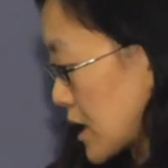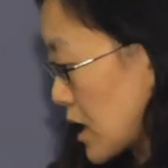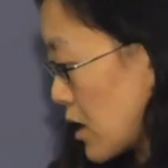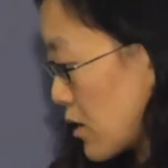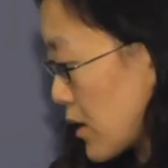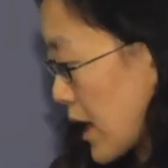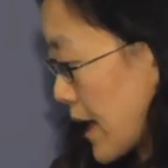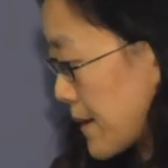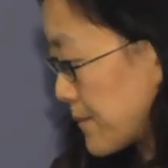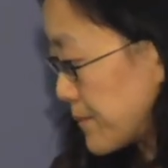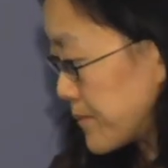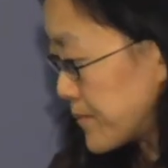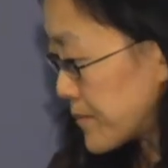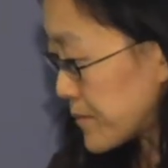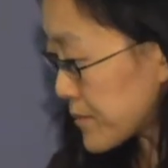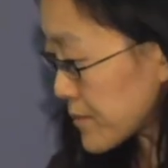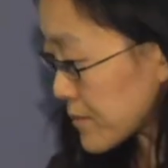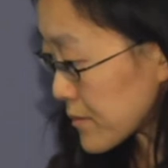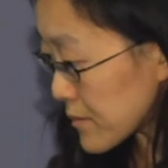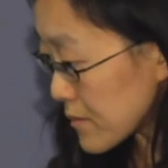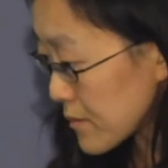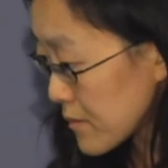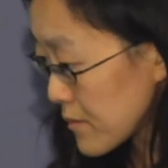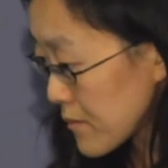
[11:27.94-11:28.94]
Okay,
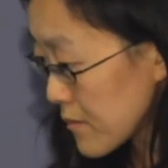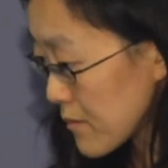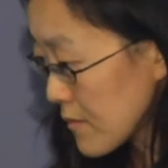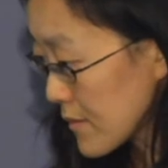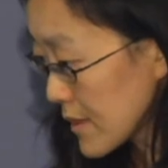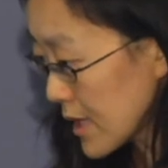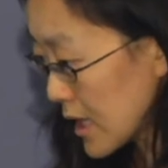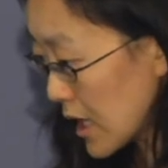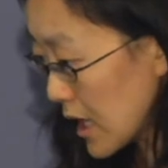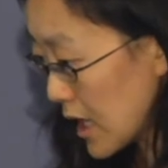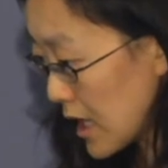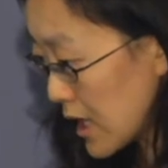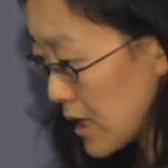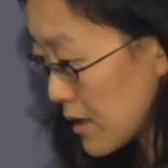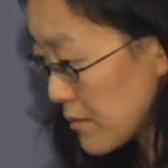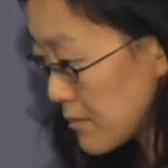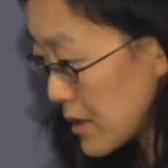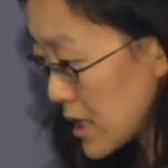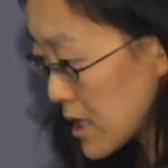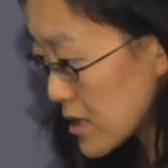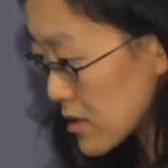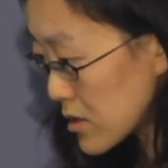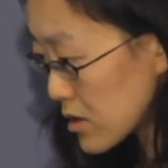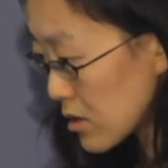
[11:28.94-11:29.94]

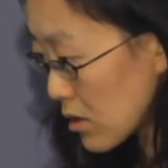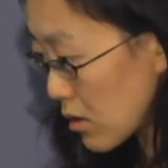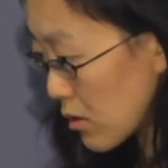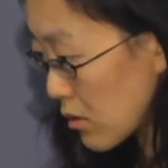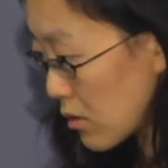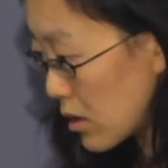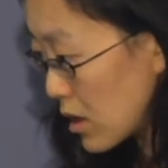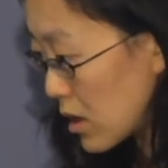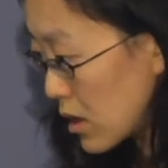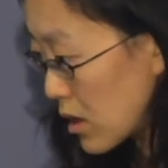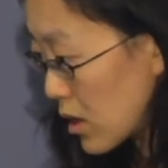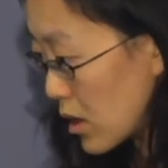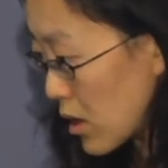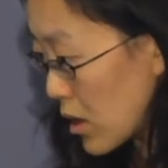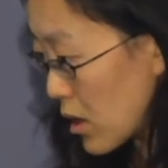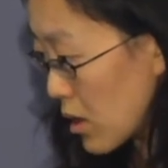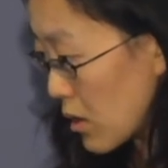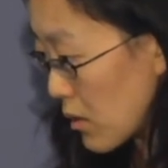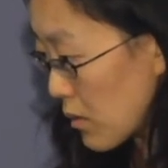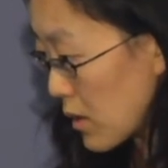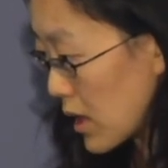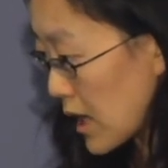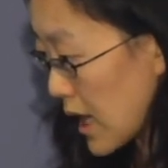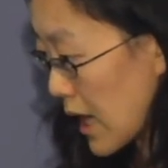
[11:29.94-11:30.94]
so
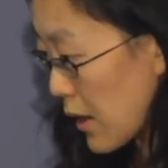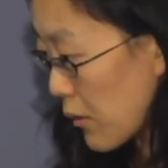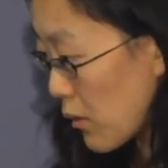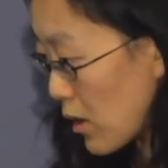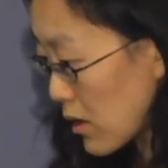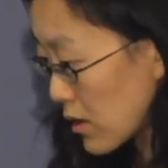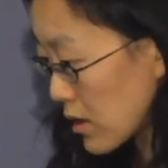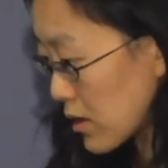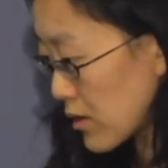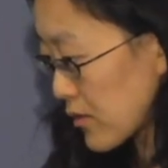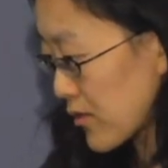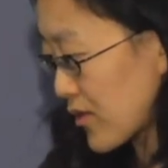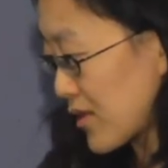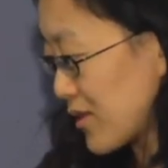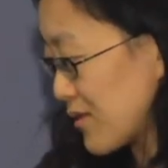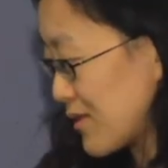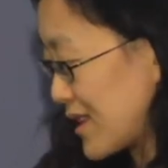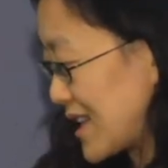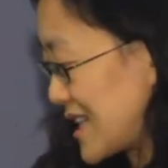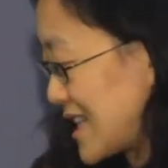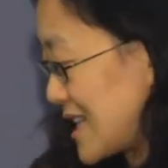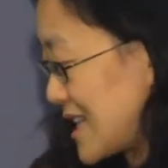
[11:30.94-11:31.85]
well, I won't go through the